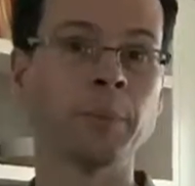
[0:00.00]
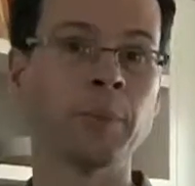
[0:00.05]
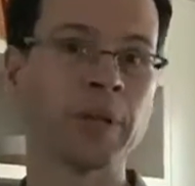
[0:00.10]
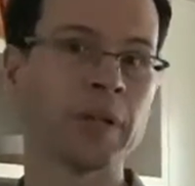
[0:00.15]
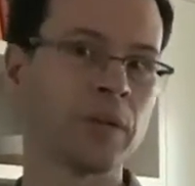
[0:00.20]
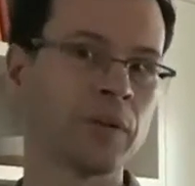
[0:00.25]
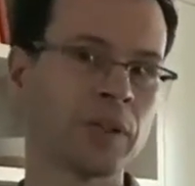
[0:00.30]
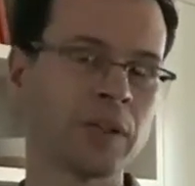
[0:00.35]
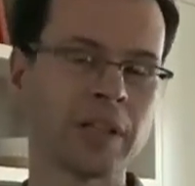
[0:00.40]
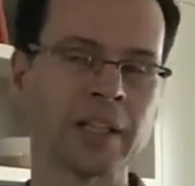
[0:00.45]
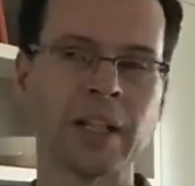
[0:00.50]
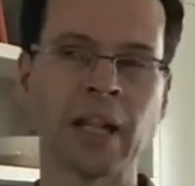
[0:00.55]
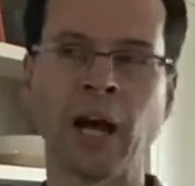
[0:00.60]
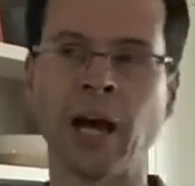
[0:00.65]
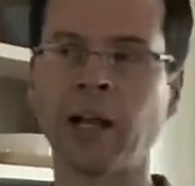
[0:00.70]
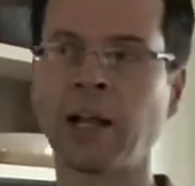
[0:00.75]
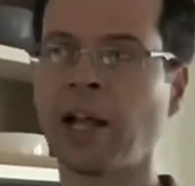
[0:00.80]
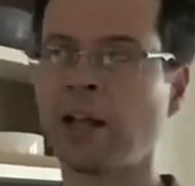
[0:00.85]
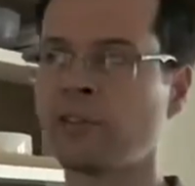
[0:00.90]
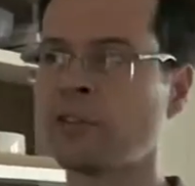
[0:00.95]
but really
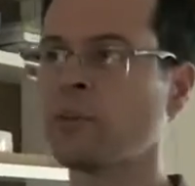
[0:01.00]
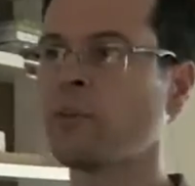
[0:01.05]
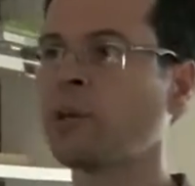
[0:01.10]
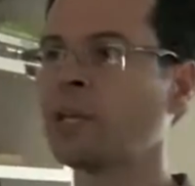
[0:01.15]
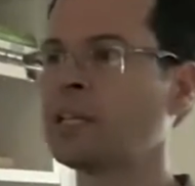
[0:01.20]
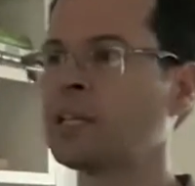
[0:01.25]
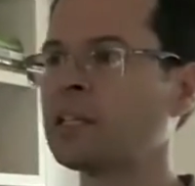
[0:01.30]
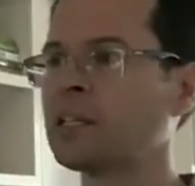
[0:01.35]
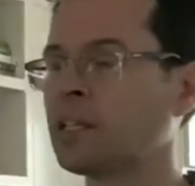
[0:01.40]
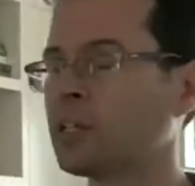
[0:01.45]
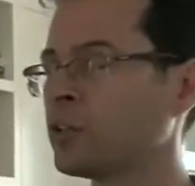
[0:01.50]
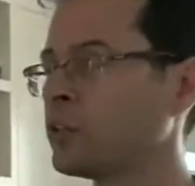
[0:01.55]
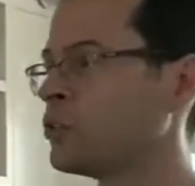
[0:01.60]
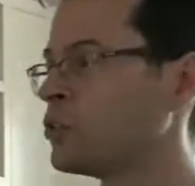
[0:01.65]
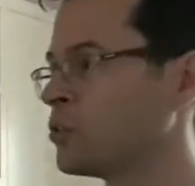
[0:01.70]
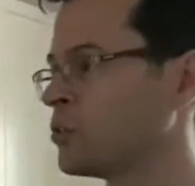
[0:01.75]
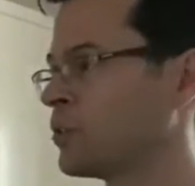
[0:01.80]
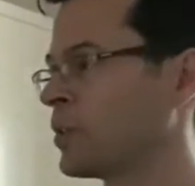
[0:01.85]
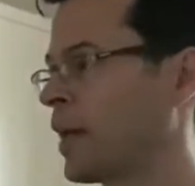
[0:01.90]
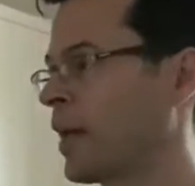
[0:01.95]
not everybody
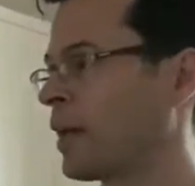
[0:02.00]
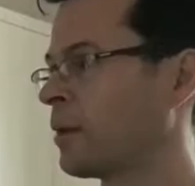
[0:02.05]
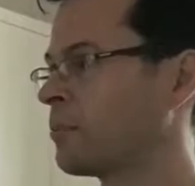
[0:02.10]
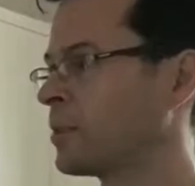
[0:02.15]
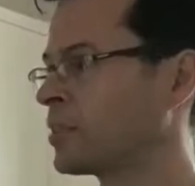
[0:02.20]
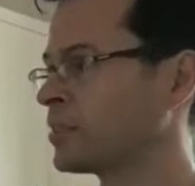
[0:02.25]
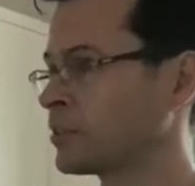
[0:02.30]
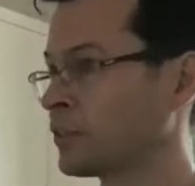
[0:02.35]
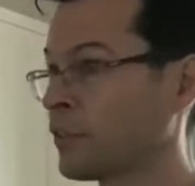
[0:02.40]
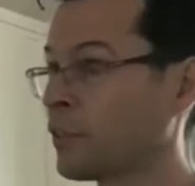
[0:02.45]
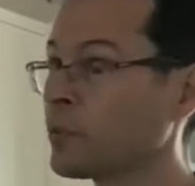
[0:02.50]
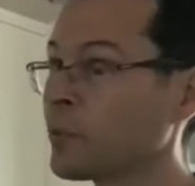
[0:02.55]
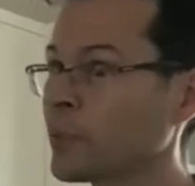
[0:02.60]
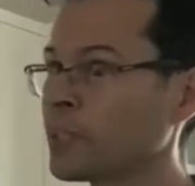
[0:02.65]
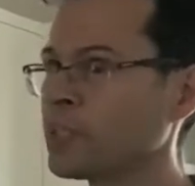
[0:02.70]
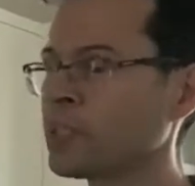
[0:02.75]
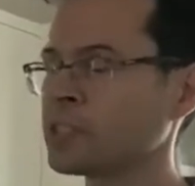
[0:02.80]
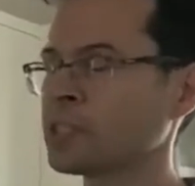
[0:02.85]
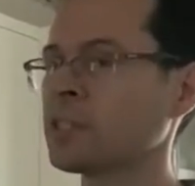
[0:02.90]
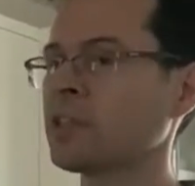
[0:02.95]
can do that, because if
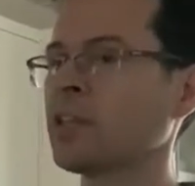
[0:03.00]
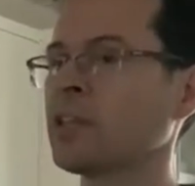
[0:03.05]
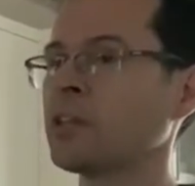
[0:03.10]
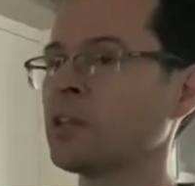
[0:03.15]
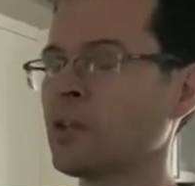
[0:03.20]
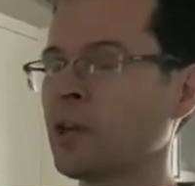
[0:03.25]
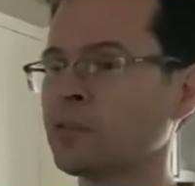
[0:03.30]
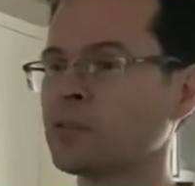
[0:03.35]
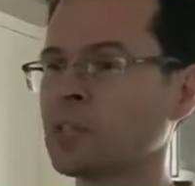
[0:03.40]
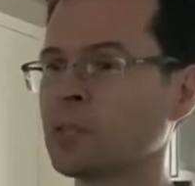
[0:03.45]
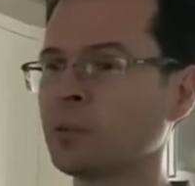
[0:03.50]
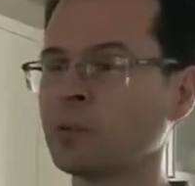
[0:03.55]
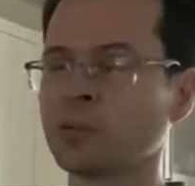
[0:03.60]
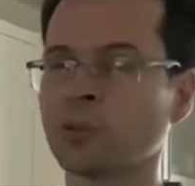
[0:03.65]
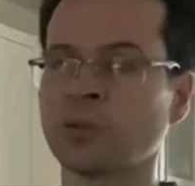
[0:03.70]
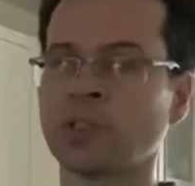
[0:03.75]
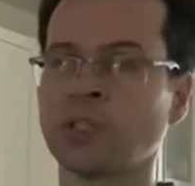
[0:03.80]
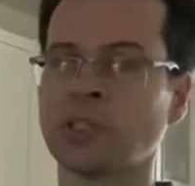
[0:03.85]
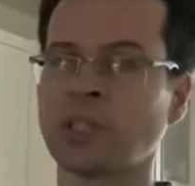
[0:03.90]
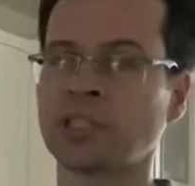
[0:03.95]
everybody does it, then you have
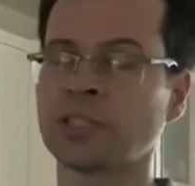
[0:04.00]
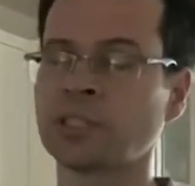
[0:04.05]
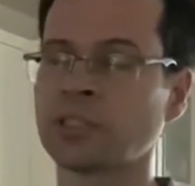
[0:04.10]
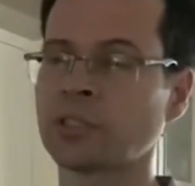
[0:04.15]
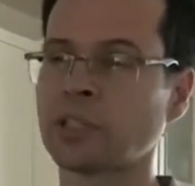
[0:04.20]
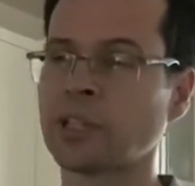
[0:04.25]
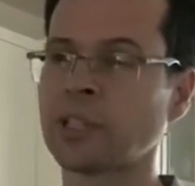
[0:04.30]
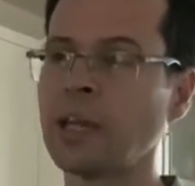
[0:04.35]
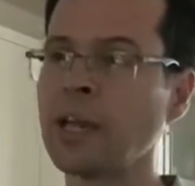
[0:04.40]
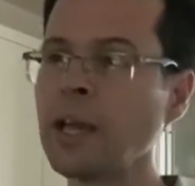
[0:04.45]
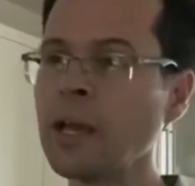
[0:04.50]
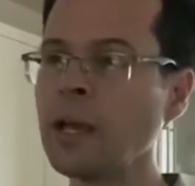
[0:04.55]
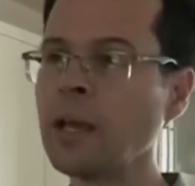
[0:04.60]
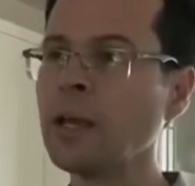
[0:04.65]
troubles with the electric grid.